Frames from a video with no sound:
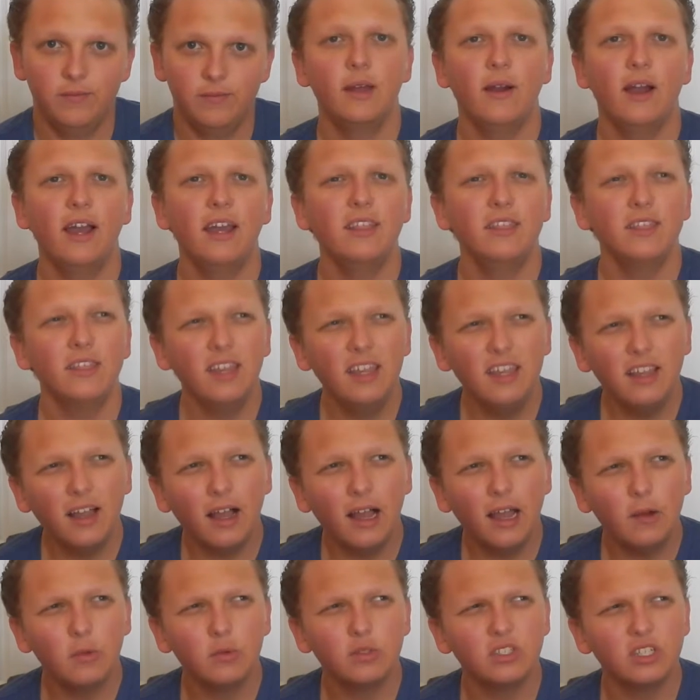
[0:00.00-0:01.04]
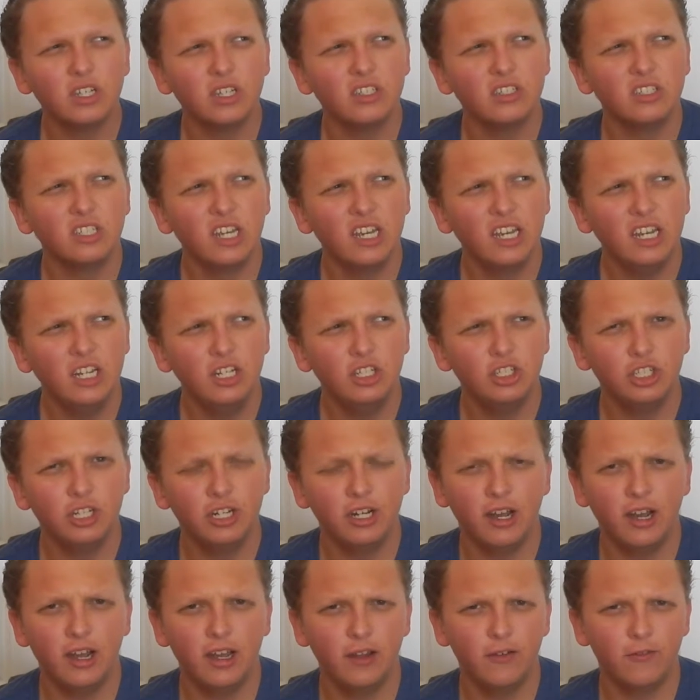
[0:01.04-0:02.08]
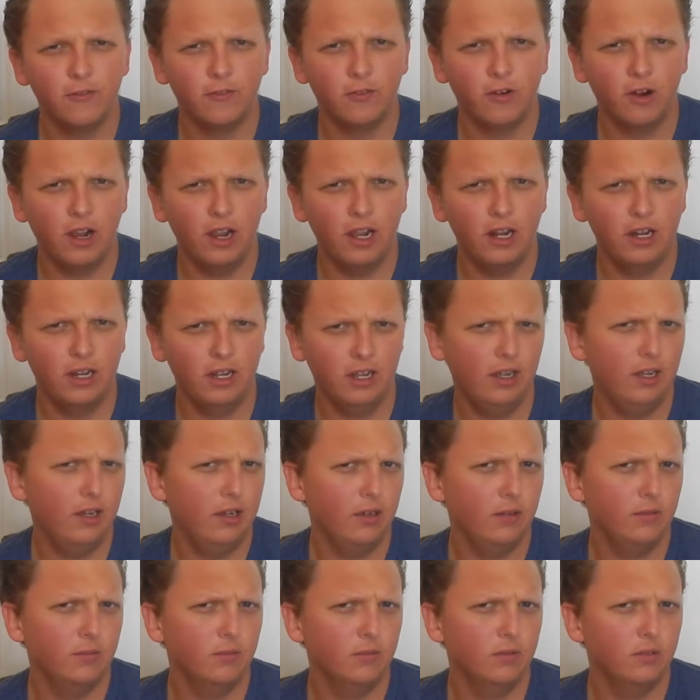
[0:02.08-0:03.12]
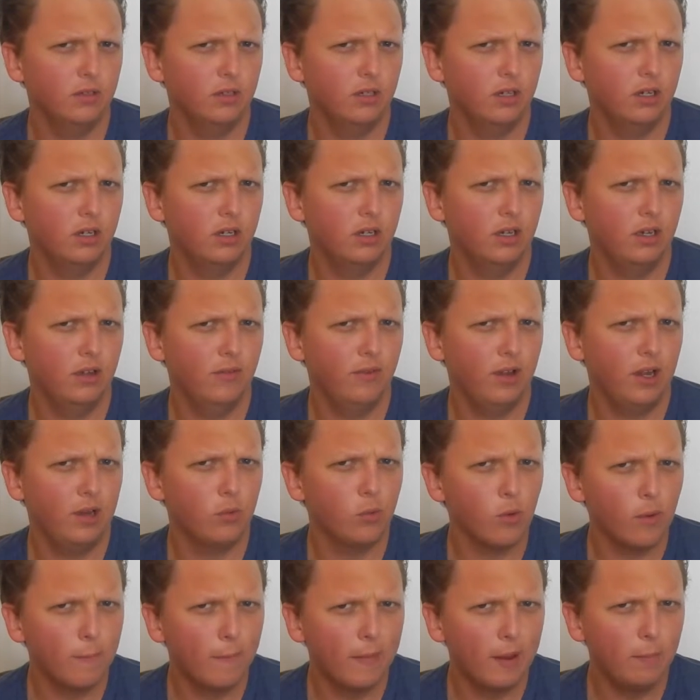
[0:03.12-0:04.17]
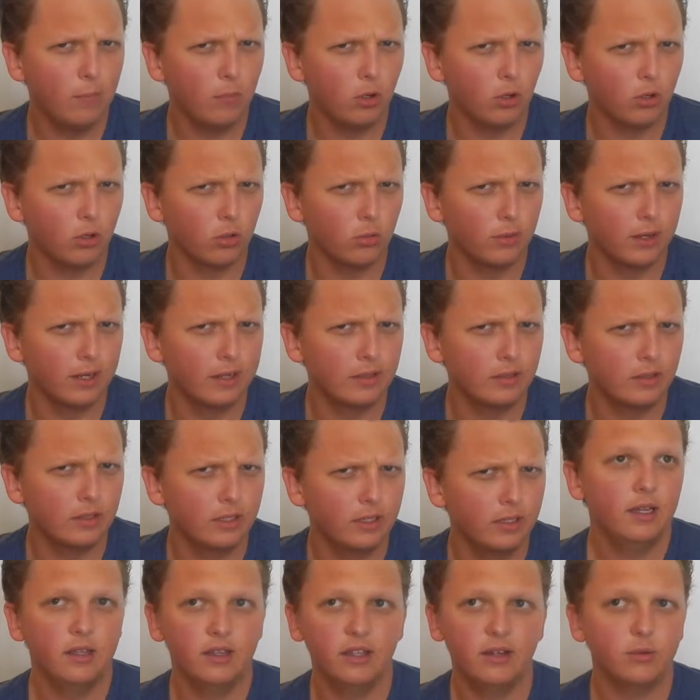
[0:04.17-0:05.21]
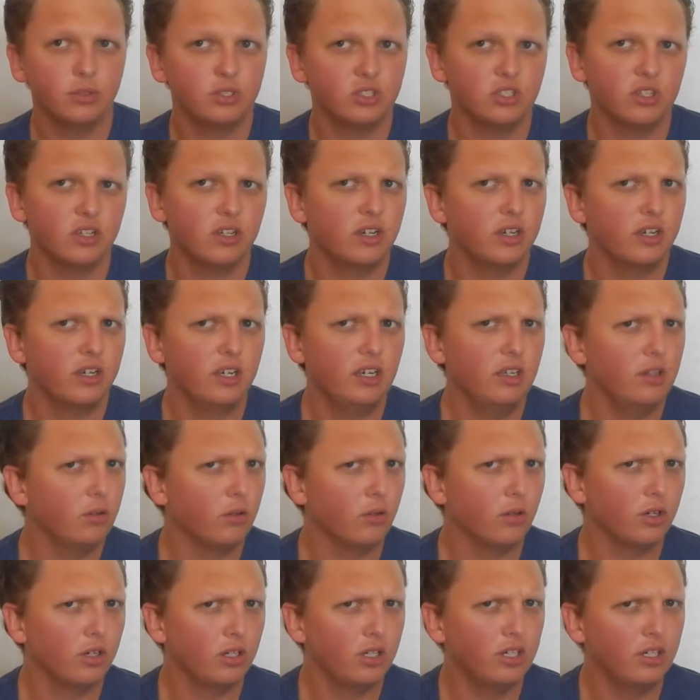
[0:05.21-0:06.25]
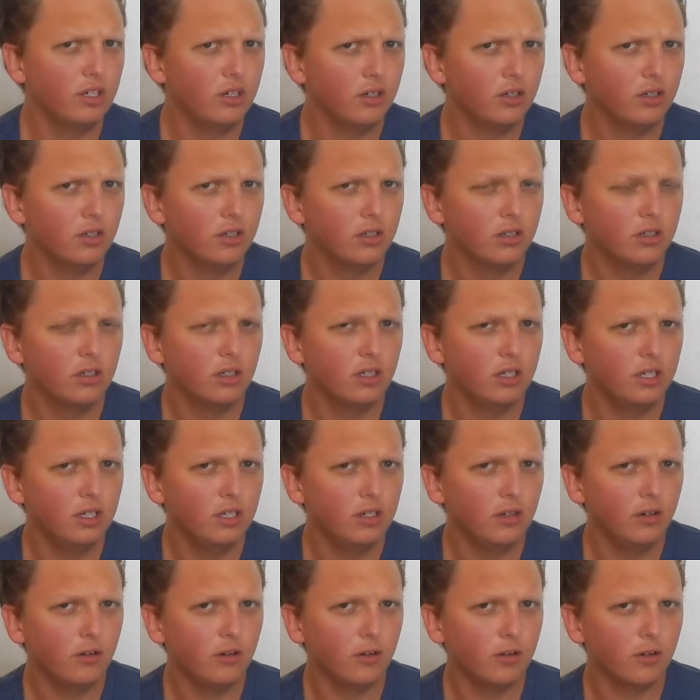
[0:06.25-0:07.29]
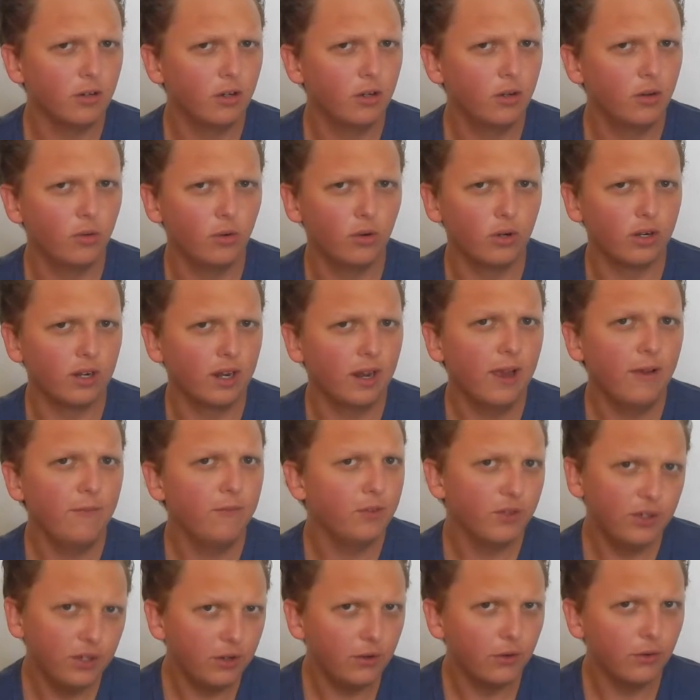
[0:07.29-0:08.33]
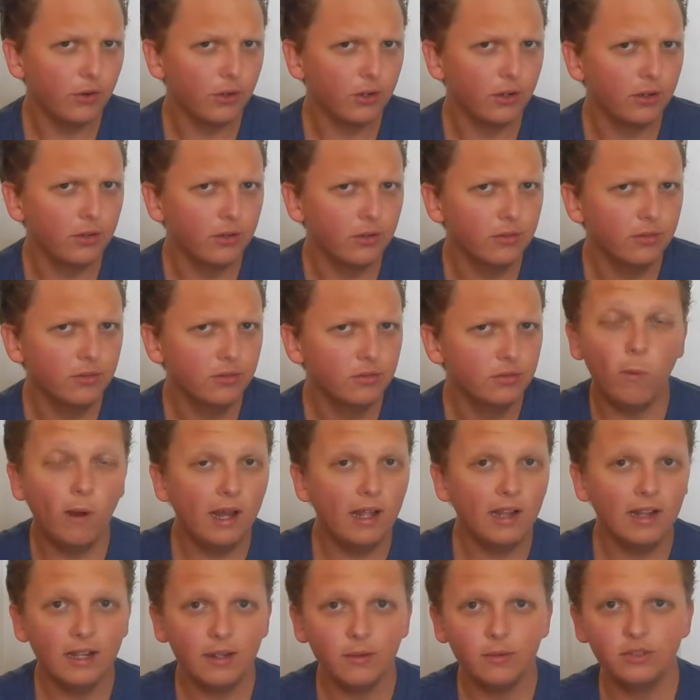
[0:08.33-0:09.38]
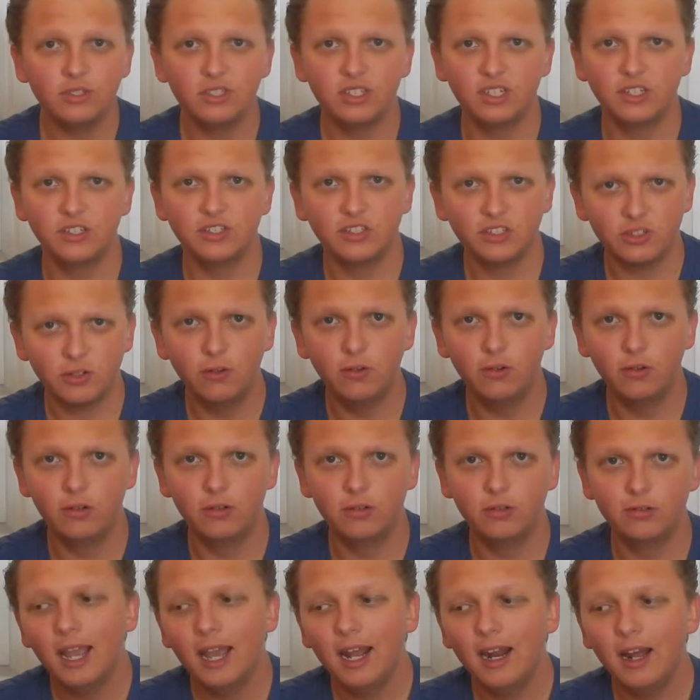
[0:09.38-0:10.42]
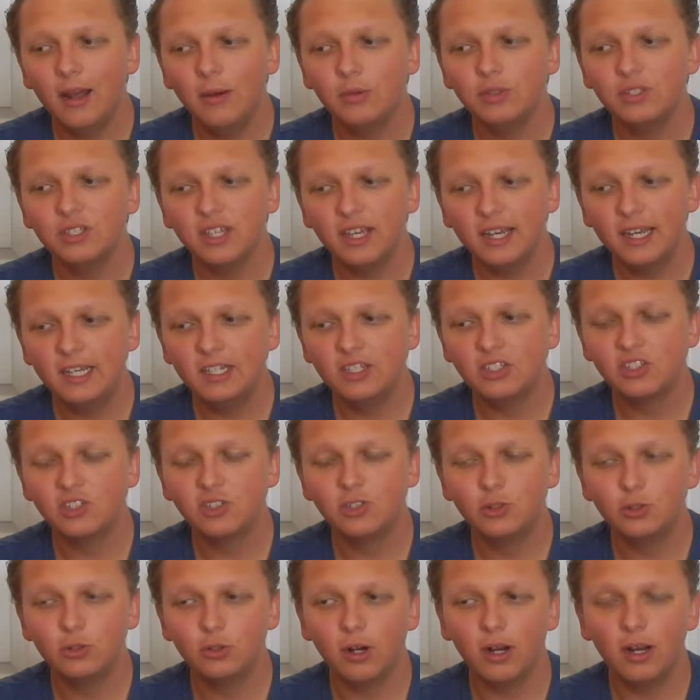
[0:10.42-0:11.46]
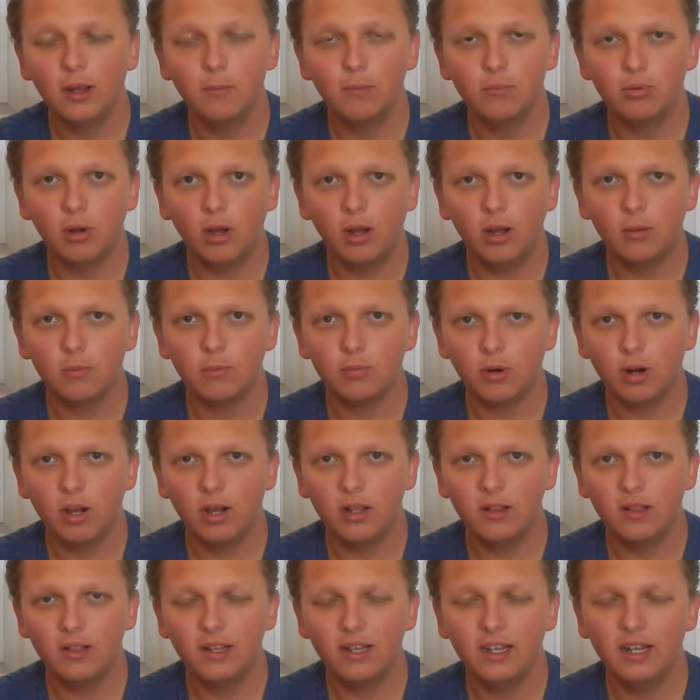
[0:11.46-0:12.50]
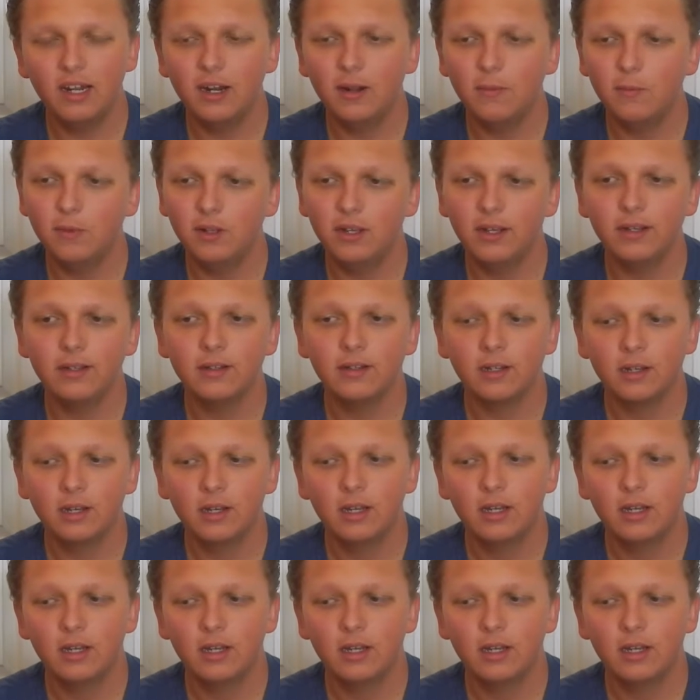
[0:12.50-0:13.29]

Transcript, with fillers: Now, I think I was at TGI Friday, uh, if I remember correctly. That, that was like either a year, a year ago or half a year ago while I was at school. And I was asked to try bro broccoli, and I'm like,